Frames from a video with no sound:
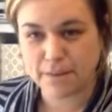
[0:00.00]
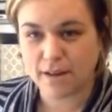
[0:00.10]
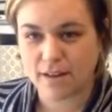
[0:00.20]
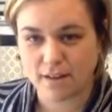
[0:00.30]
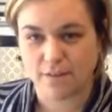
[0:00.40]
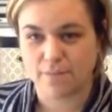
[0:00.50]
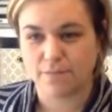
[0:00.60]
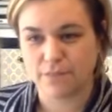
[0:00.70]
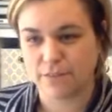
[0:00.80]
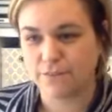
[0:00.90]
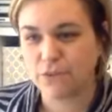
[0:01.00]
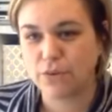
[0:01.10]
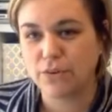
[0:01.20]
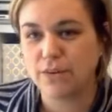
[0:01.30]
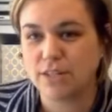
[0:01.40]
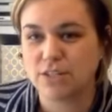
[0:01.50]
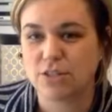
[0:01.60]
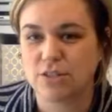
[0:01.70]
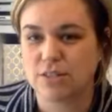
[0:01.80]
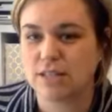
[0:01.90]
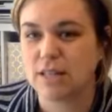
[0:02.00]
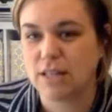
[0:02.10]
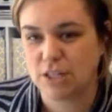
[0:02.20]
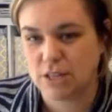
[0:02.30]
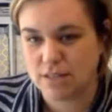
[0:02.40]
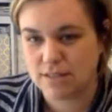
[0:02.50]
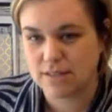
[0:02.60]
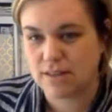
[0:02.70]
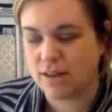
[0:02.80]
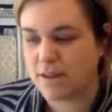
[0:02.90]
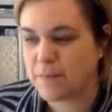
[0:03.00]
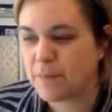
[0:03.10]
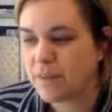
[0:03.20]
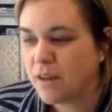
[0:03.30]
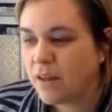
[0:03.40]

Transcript: Um, the food is just delicious um,